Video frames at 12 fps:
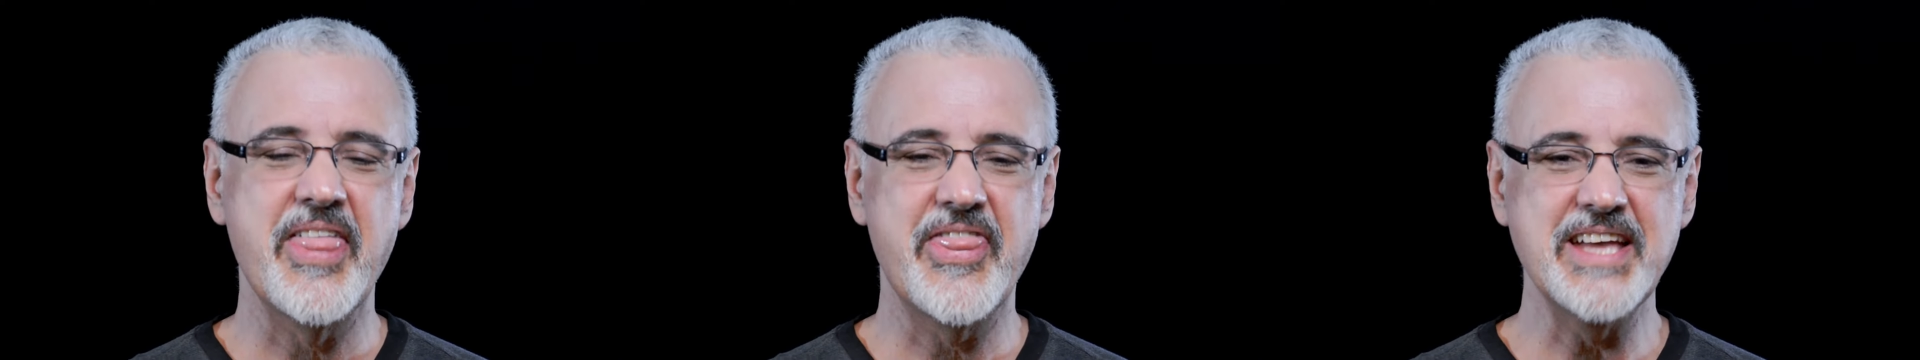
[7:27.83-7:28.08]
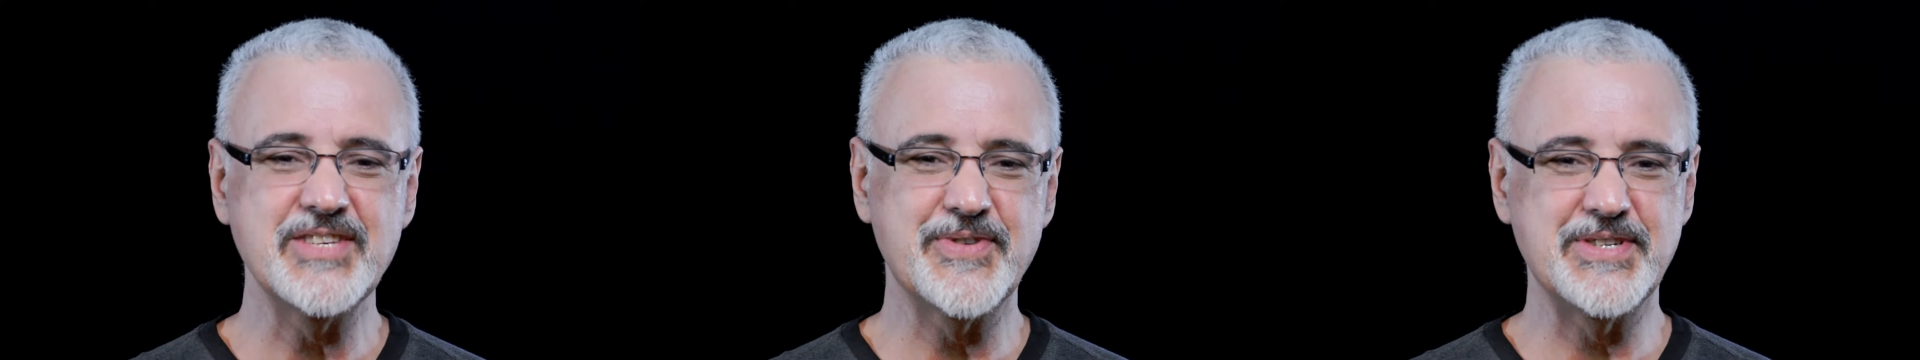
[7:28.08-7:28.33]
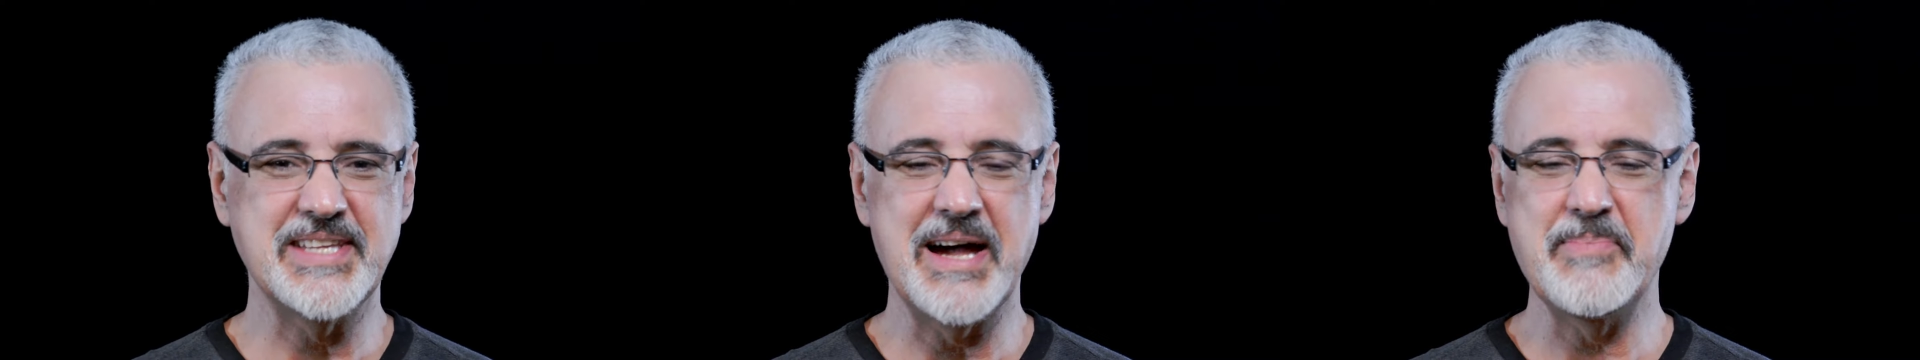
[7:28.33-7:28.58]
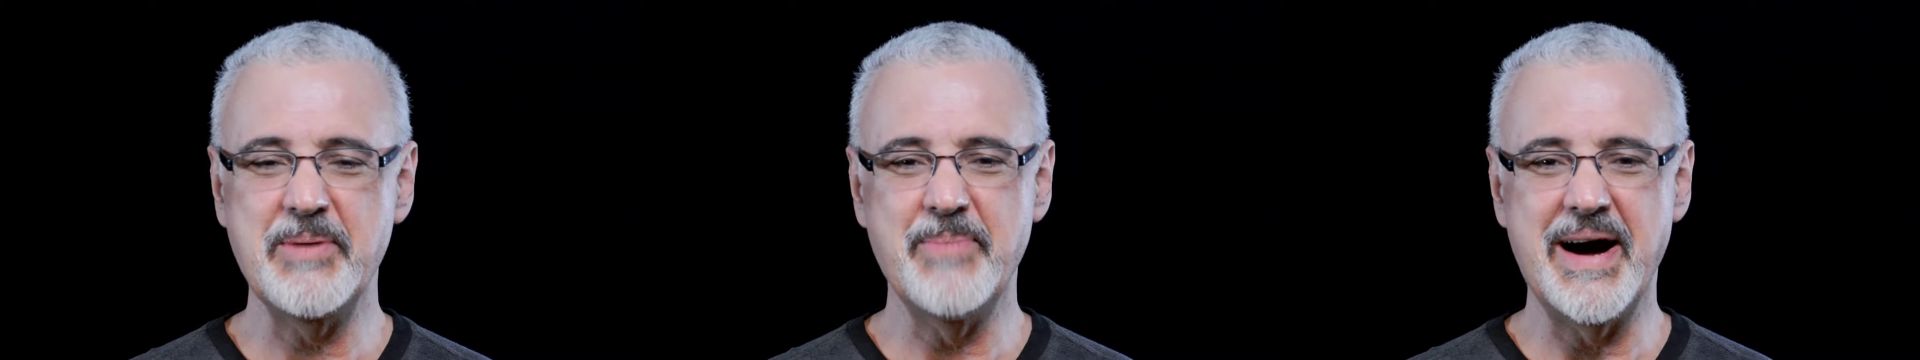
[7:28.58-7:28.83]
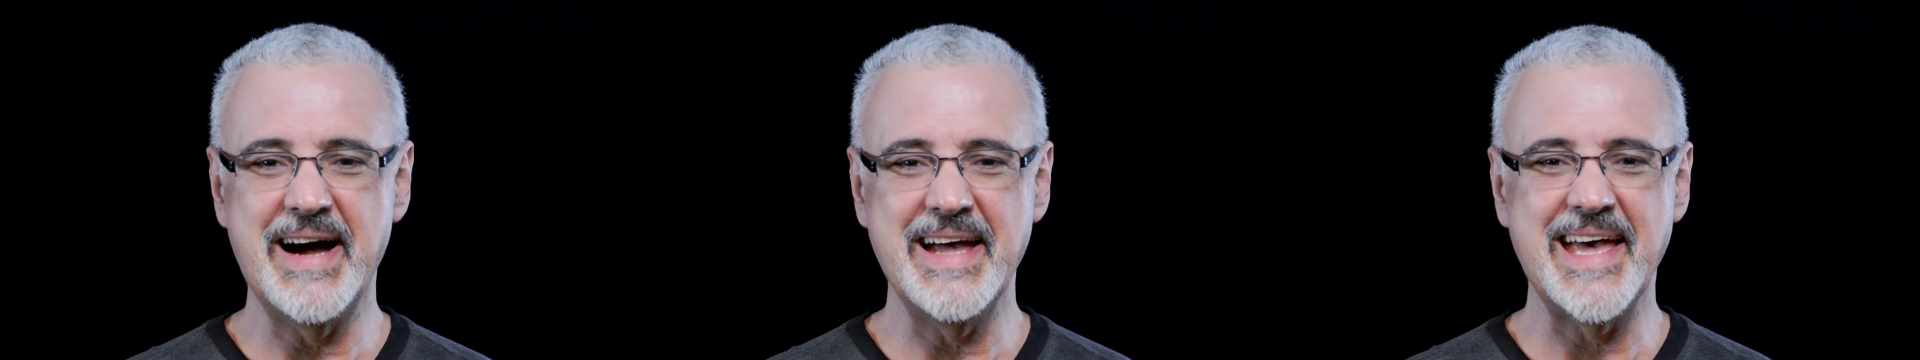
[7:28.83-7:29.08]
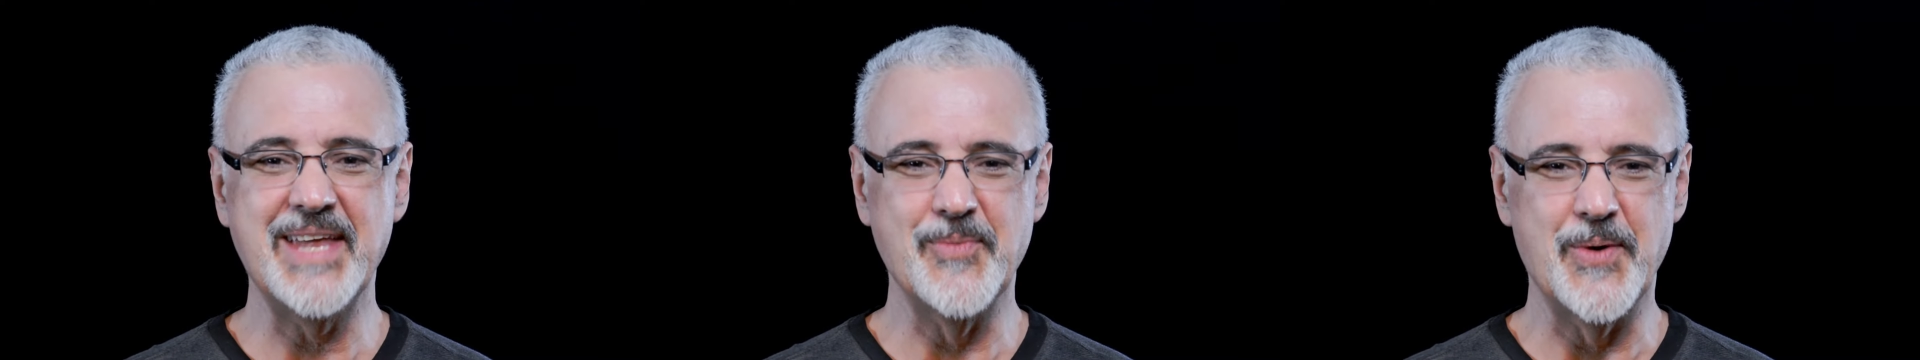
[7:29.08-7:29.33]
thanks for stopping by
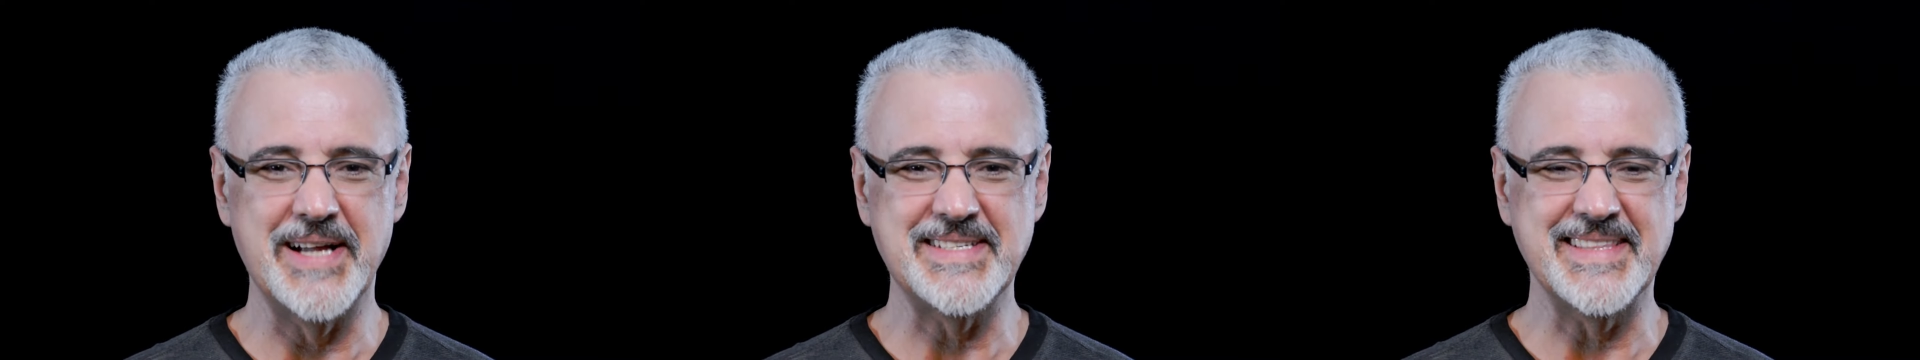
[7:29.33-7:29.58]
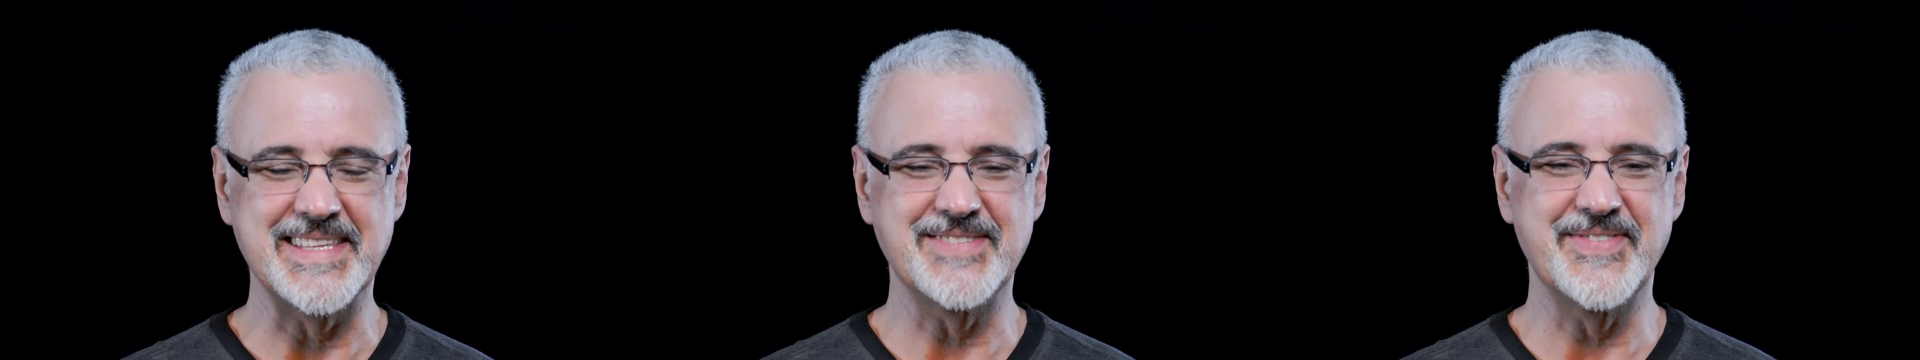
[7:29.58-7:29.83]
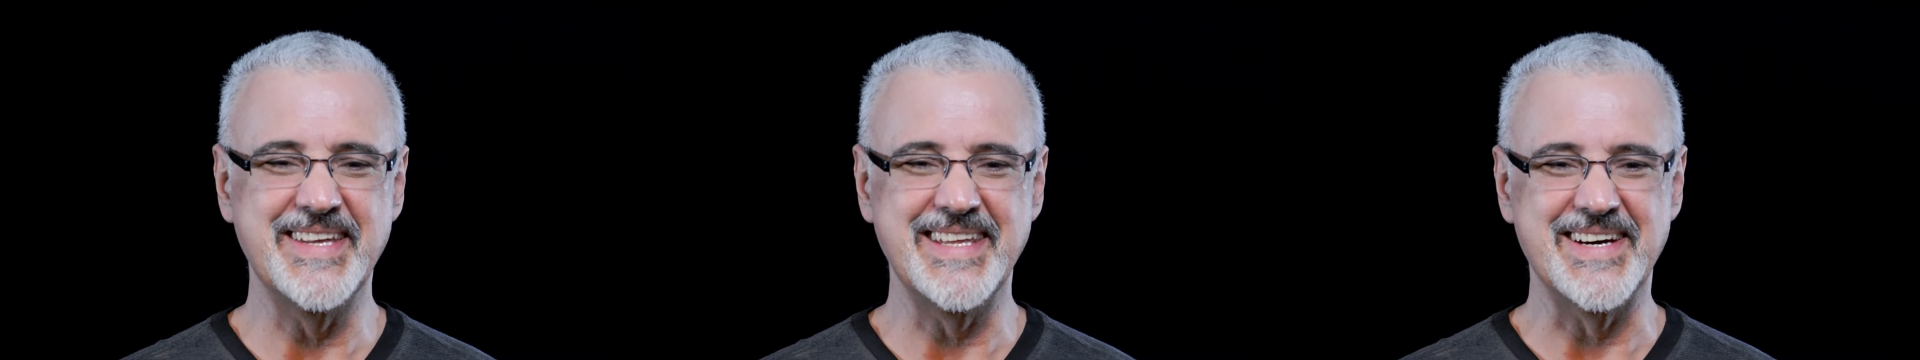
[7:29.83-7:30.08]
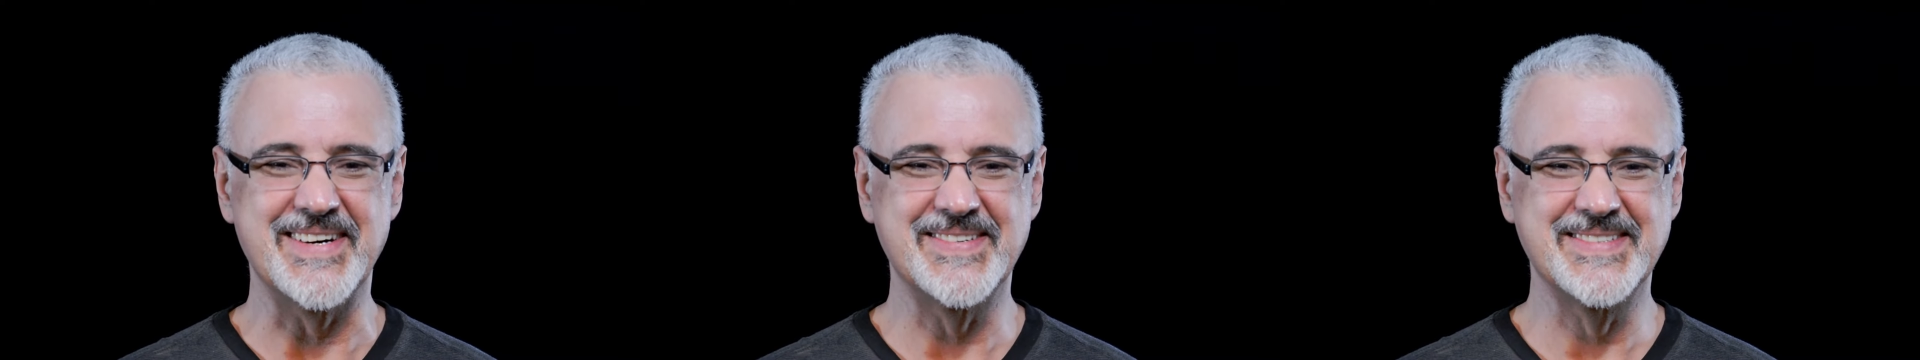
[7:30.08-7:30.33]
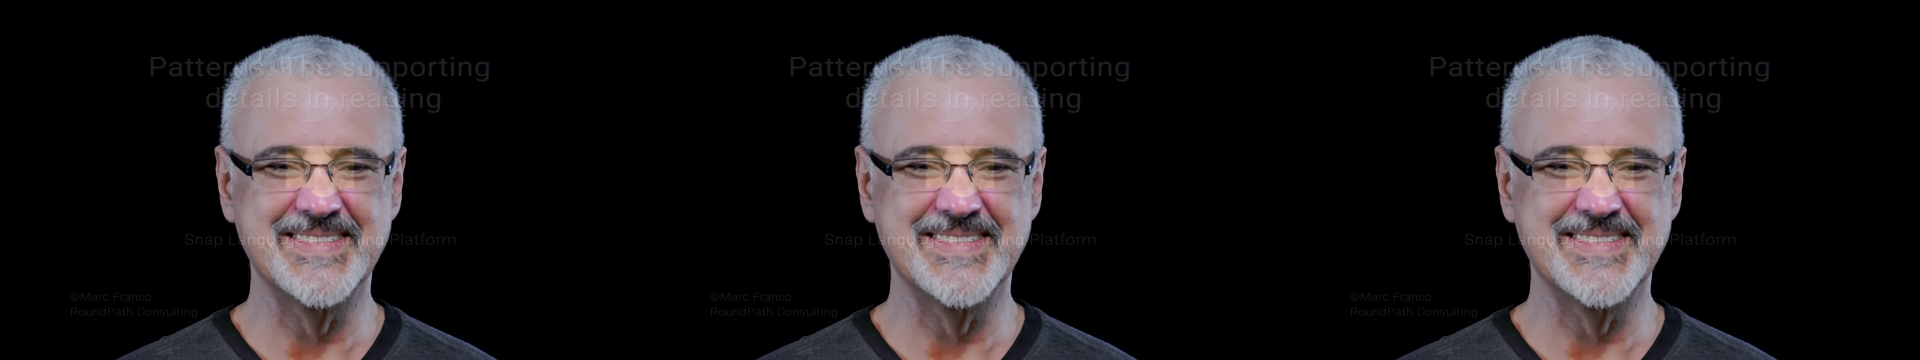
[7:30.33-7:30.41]
and watching this video.